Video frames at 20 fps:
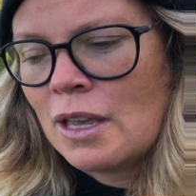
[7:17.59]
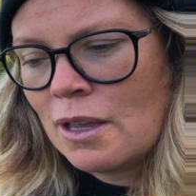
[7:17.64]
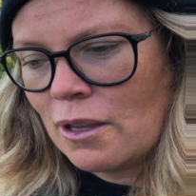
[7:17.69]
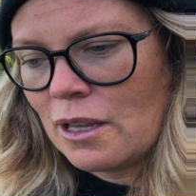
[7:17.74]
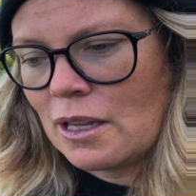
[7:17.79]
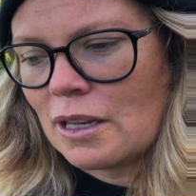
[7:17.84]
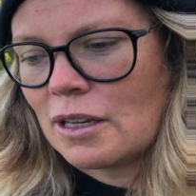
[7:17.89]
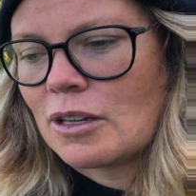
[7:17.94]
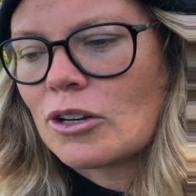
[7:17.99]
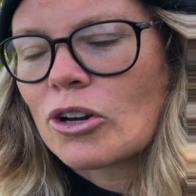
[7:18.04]

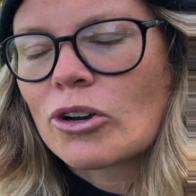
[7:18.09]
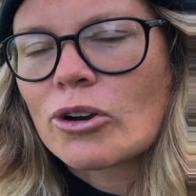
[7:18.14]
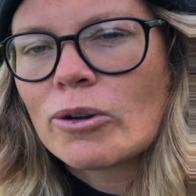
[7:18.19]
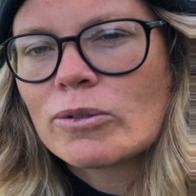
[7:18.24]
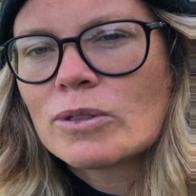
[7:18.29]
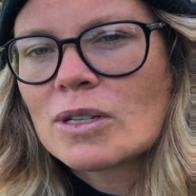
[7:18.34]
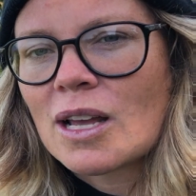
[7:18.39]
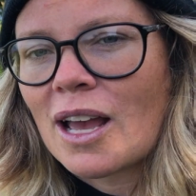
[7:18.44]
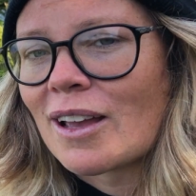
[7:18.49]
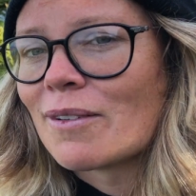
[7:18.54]
in your
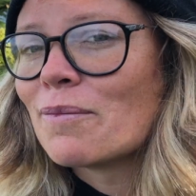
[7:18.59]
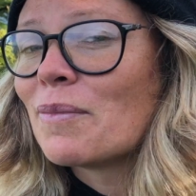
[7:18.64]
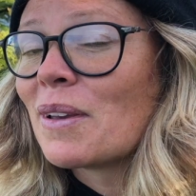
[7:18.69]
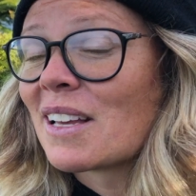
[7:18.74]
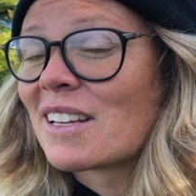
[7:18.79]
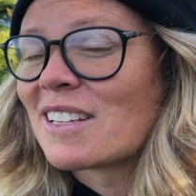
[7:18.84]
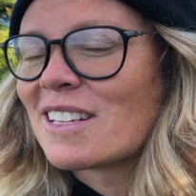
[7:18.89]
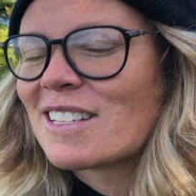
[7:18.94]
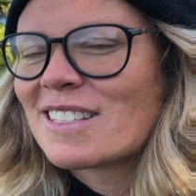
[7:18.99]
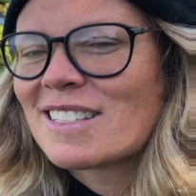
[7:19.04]
own time,
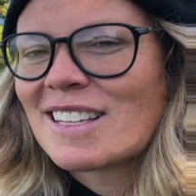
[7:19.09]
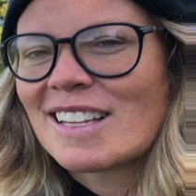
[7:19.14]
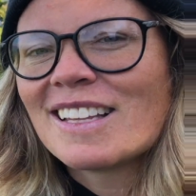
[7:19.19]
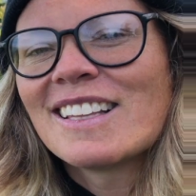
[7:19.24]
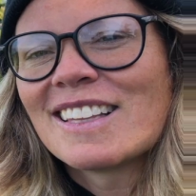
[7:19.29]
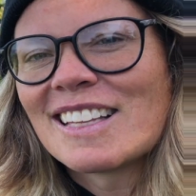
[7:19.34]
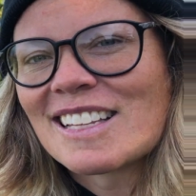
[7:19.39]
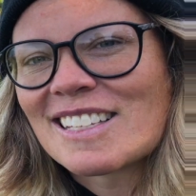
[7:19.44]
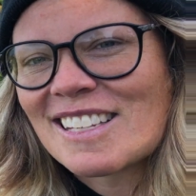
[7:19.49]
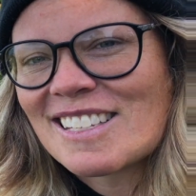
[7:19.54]
because
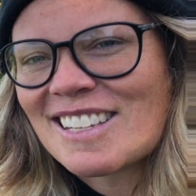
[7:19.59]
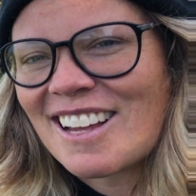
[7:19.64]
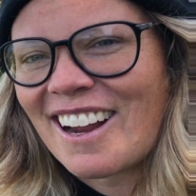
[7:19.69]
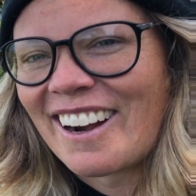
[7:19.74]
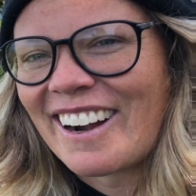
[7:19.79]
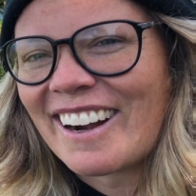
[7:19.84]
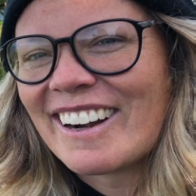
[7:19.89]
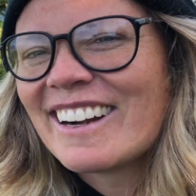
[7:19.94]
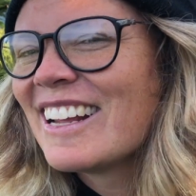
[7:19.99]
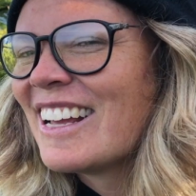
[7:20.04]
this is
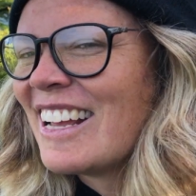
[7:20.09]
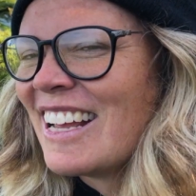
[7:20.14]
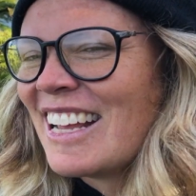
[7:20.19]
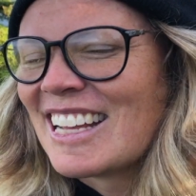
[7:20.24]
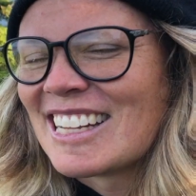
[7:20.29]
hard.